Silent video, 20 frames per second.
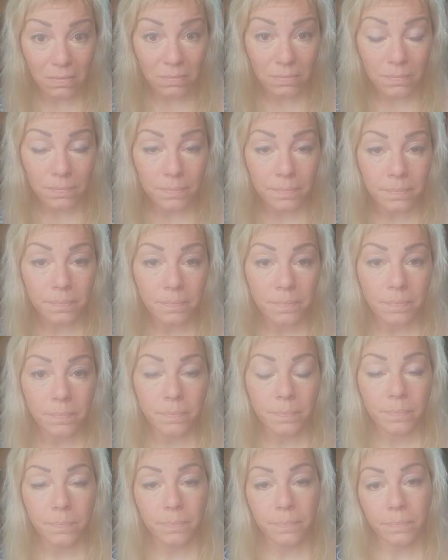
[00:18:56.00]

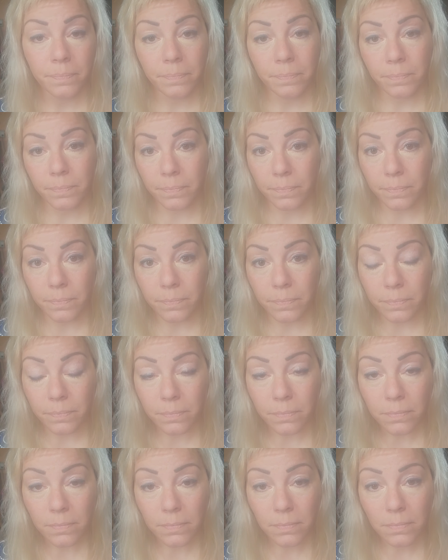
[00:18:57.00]

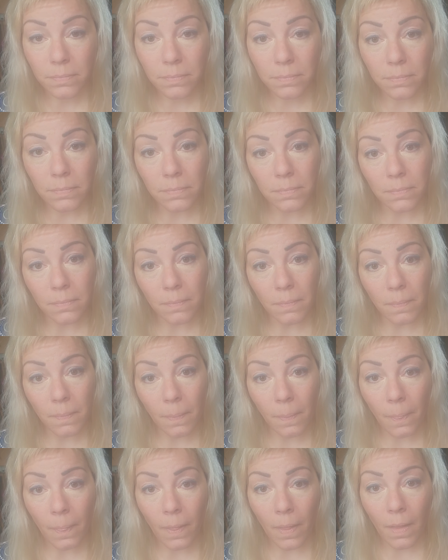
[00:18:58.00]

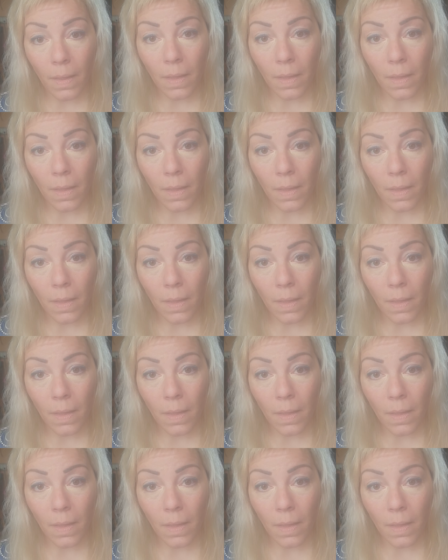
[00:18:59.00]
No one is speaking in this clip.